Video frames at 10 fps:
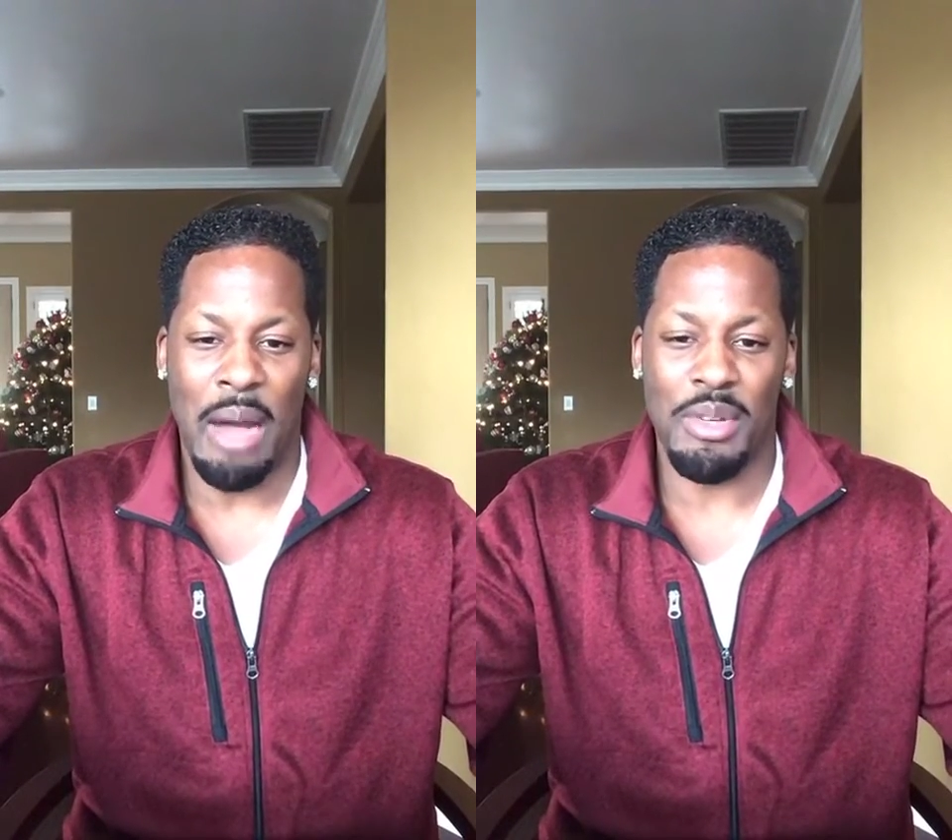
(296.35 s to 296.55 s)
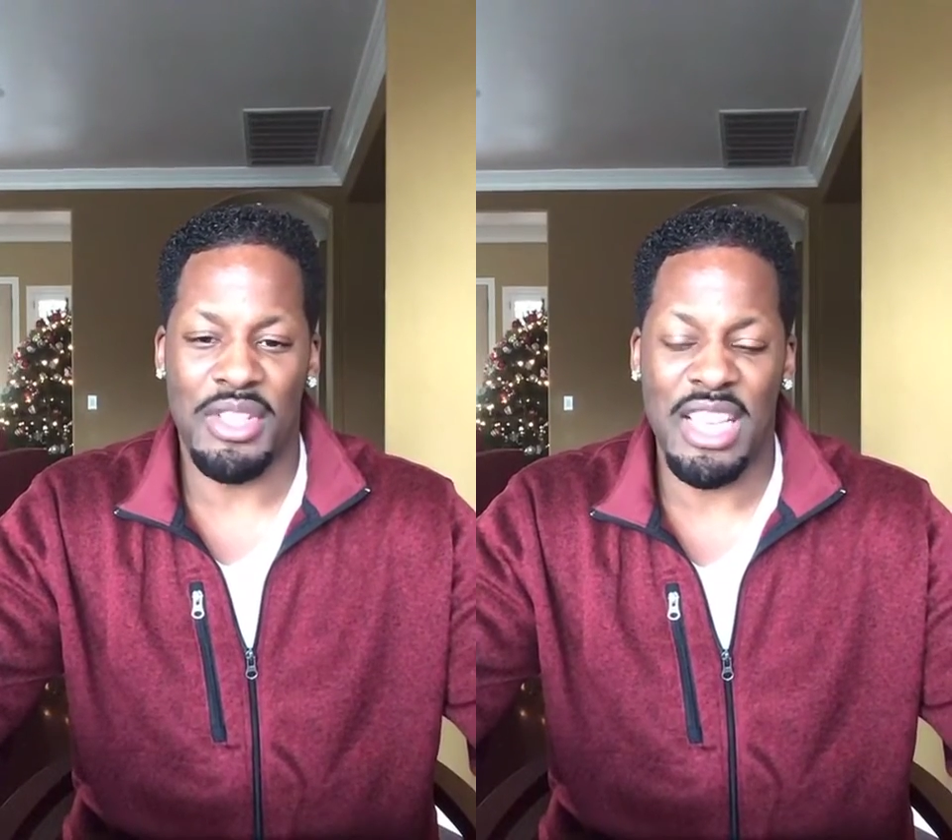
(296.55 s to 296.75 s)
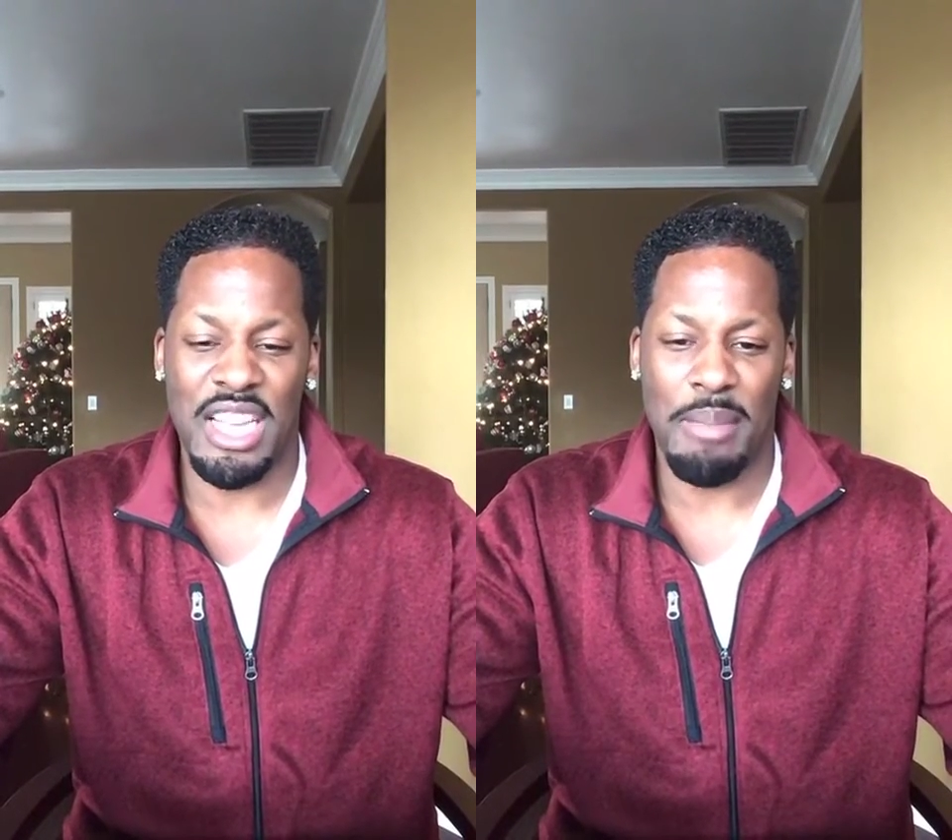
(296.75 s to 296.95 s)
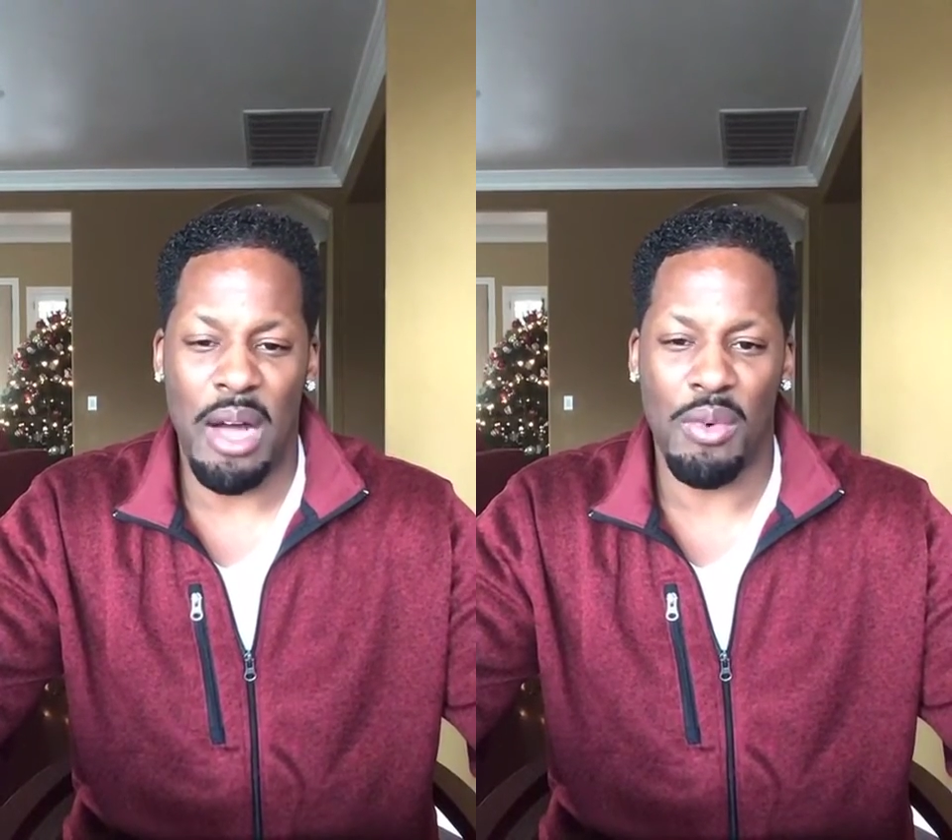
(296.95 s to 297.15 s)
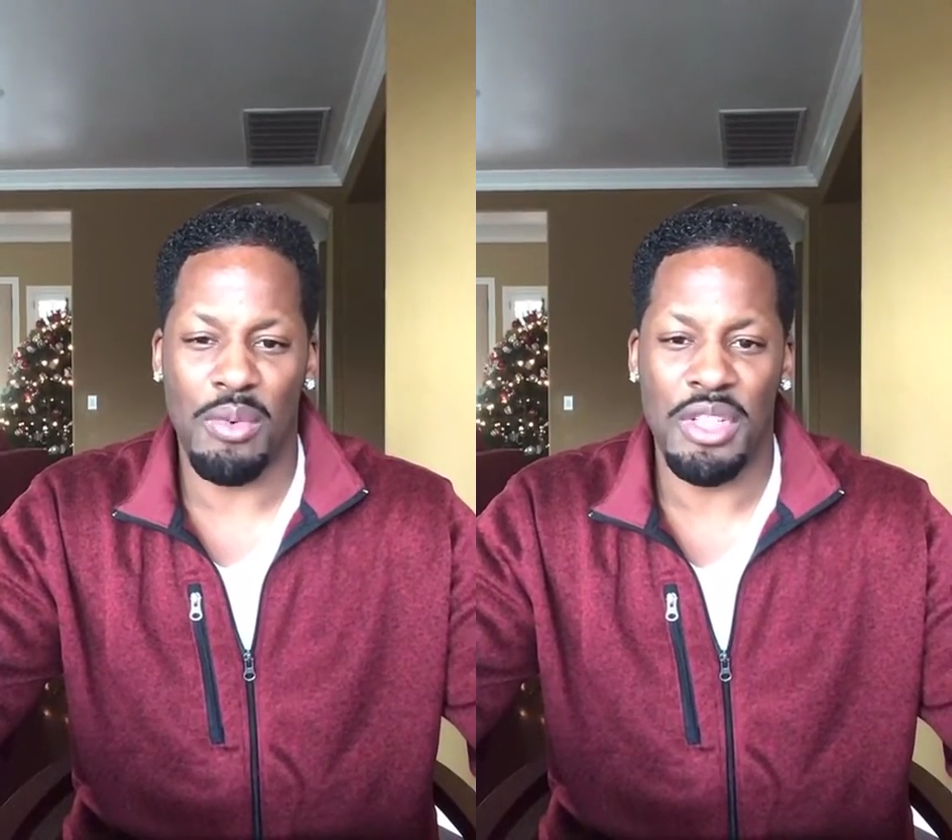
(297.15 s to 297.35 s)
was thinking
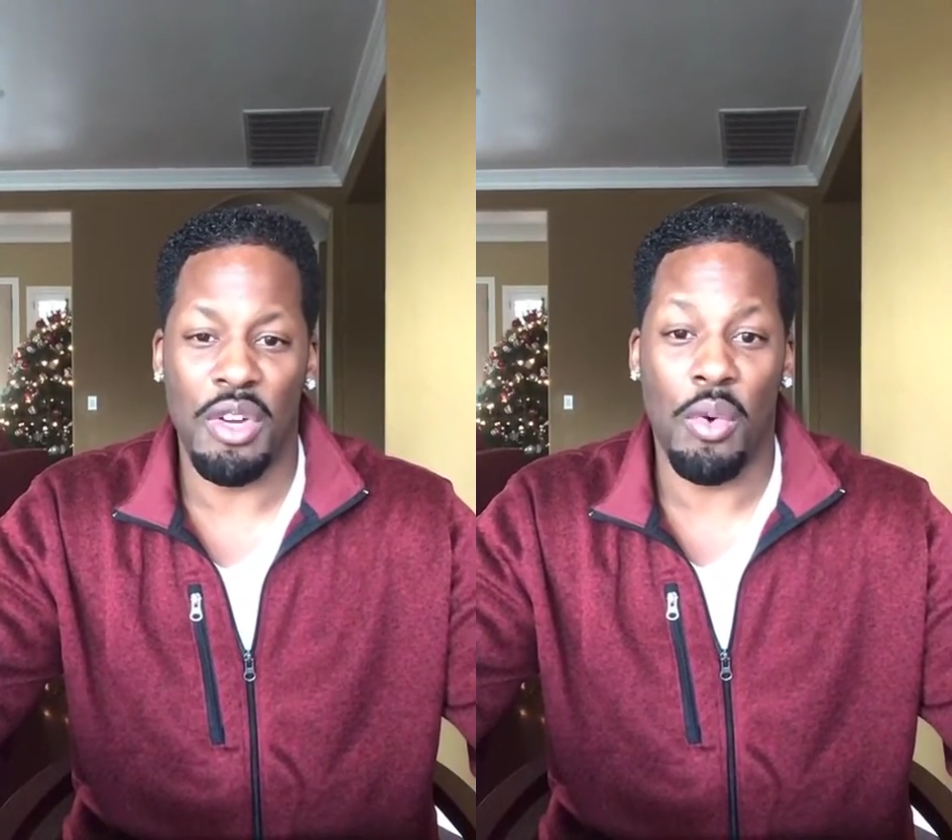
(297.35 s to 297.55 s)
about,